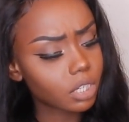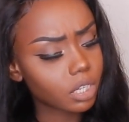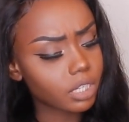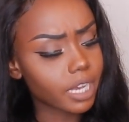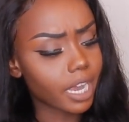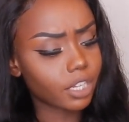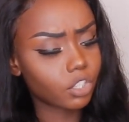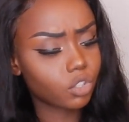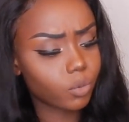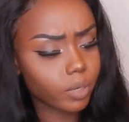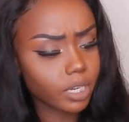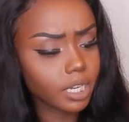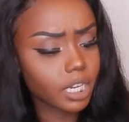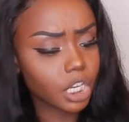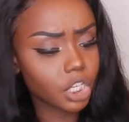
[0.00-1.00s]
Yes, yeah,
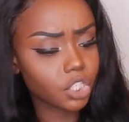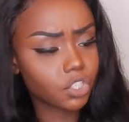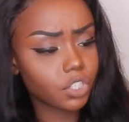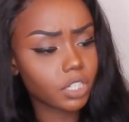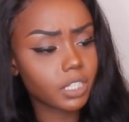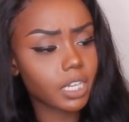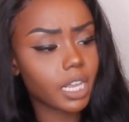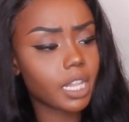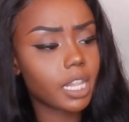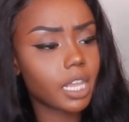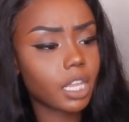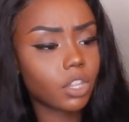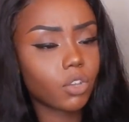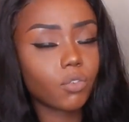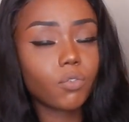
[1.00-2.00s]
twenty inches, and
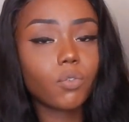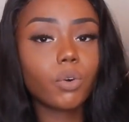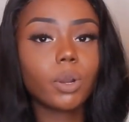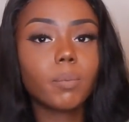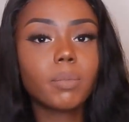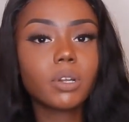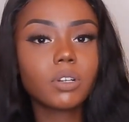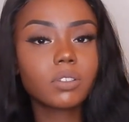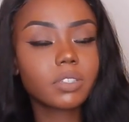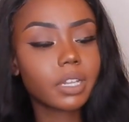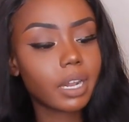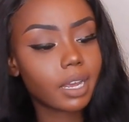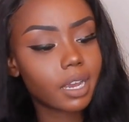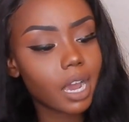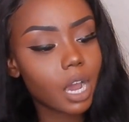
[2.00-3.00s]
then the four bundles
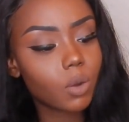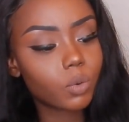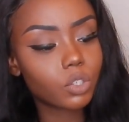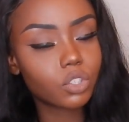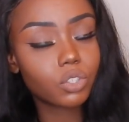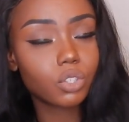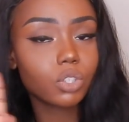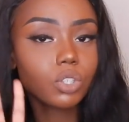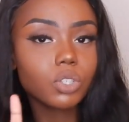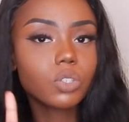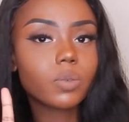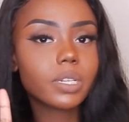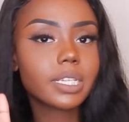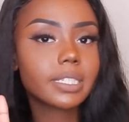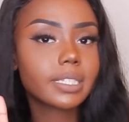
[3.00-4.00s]
that I got was two
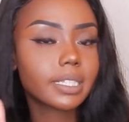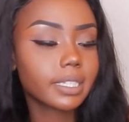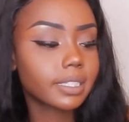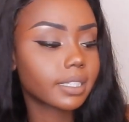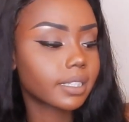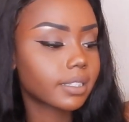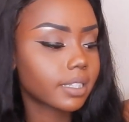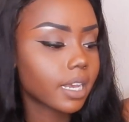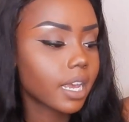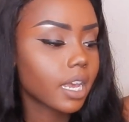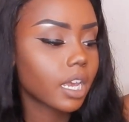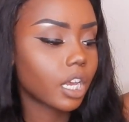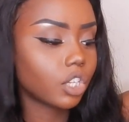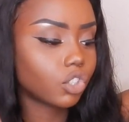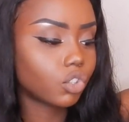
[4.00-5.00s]
twenty-sixes
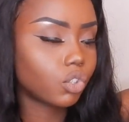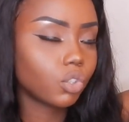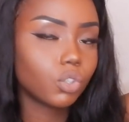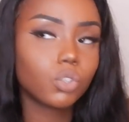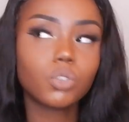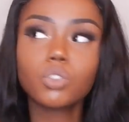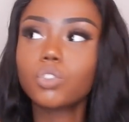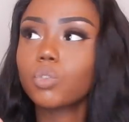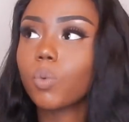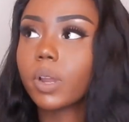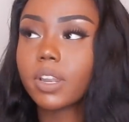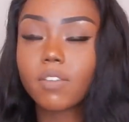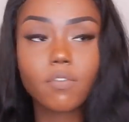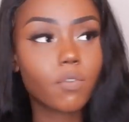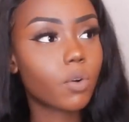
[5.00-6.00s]
and two
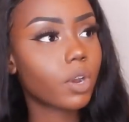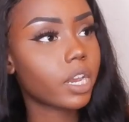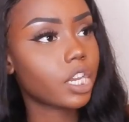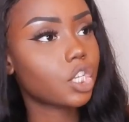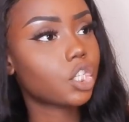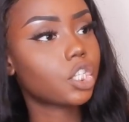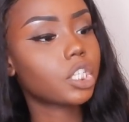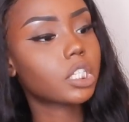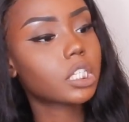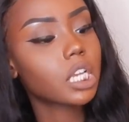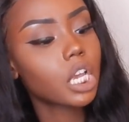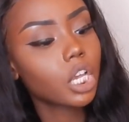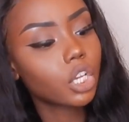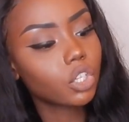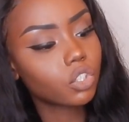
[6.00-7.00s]
twenty-four inches.
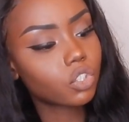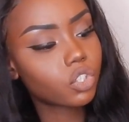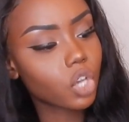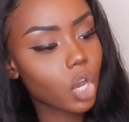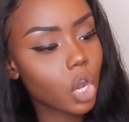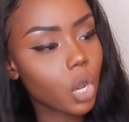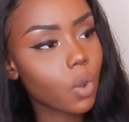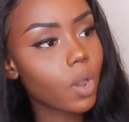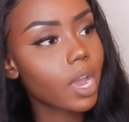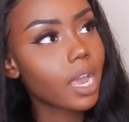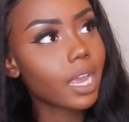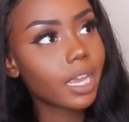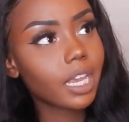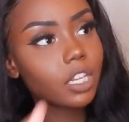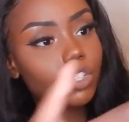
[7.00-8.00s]
So
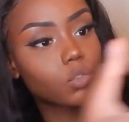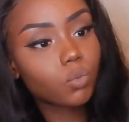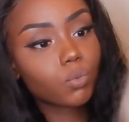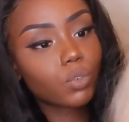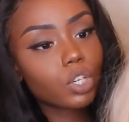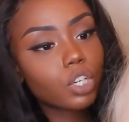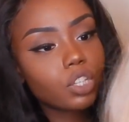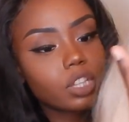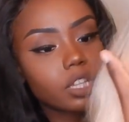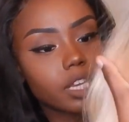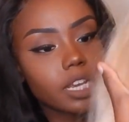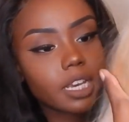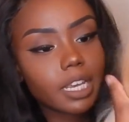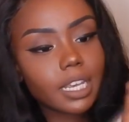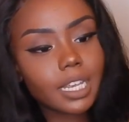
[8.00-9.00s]
it's real
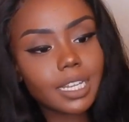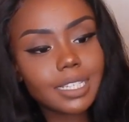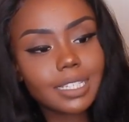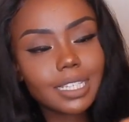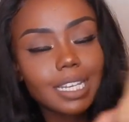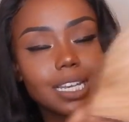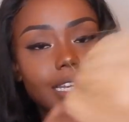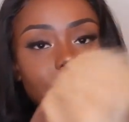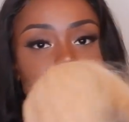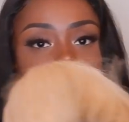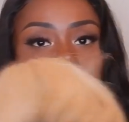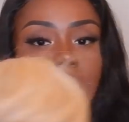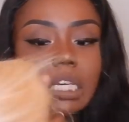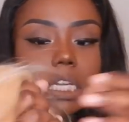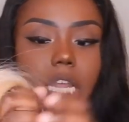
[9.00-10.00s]
thick. It's
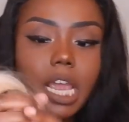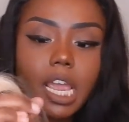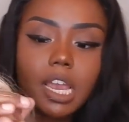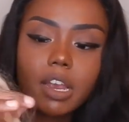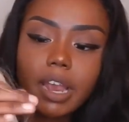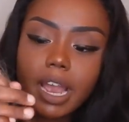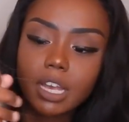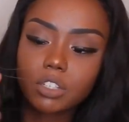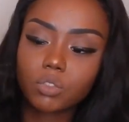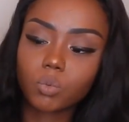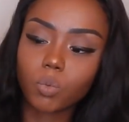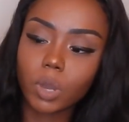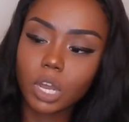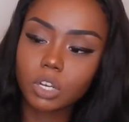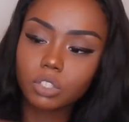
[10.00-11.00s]
Indian hair as
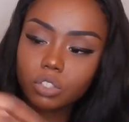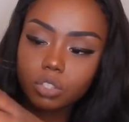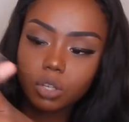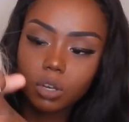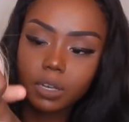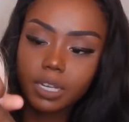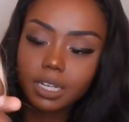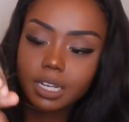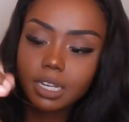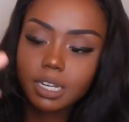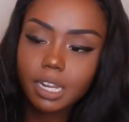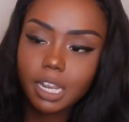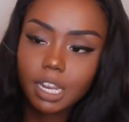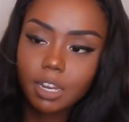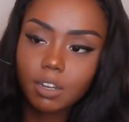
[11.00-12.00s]
well. So
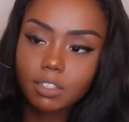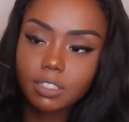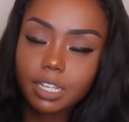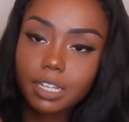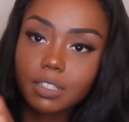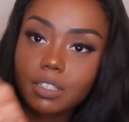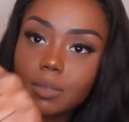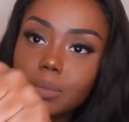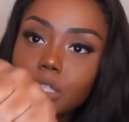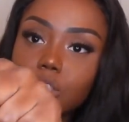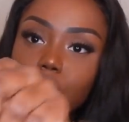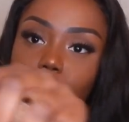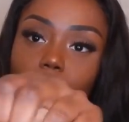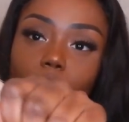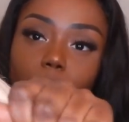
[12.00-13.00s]
Indian hair tends to be
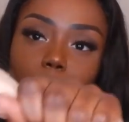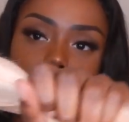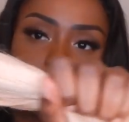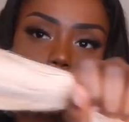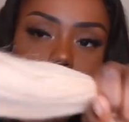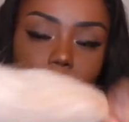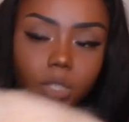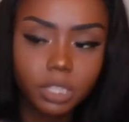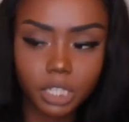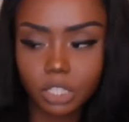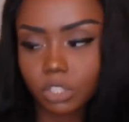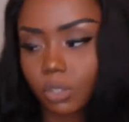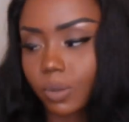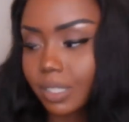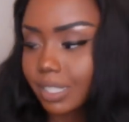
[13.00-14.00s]
super, super
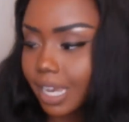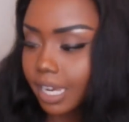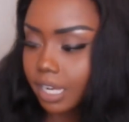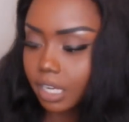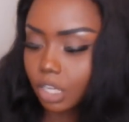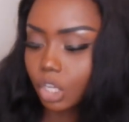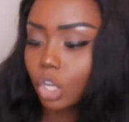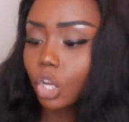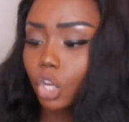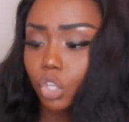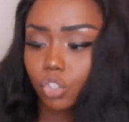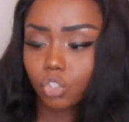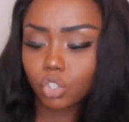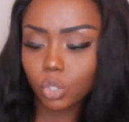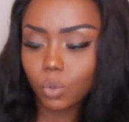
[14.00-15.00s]
thick. So it's like a
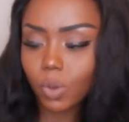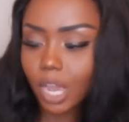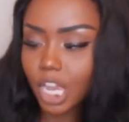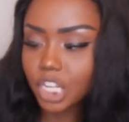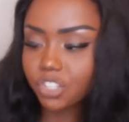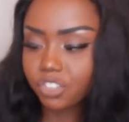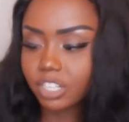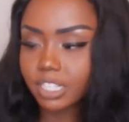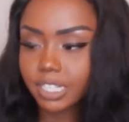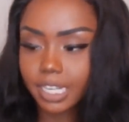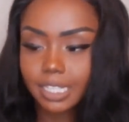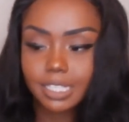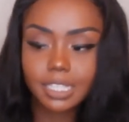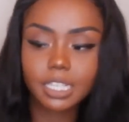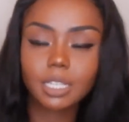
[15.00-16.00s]
two hundred
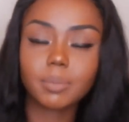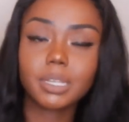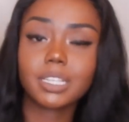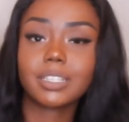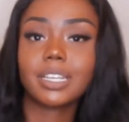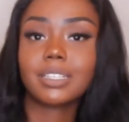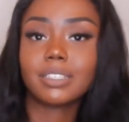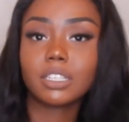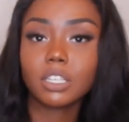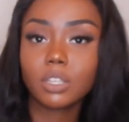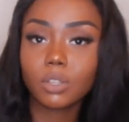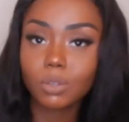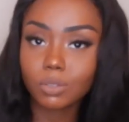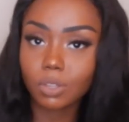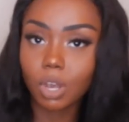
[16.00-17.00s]
density because I
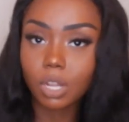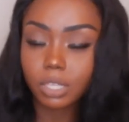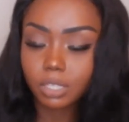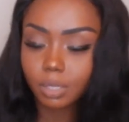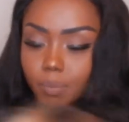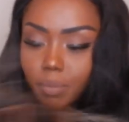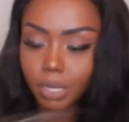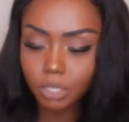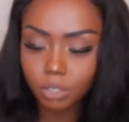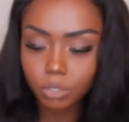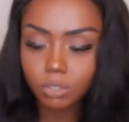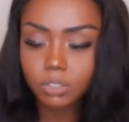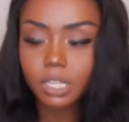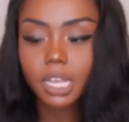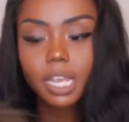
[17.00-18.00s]
did use all of the
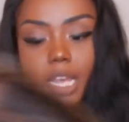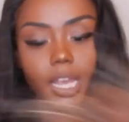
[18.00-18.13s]
bundles.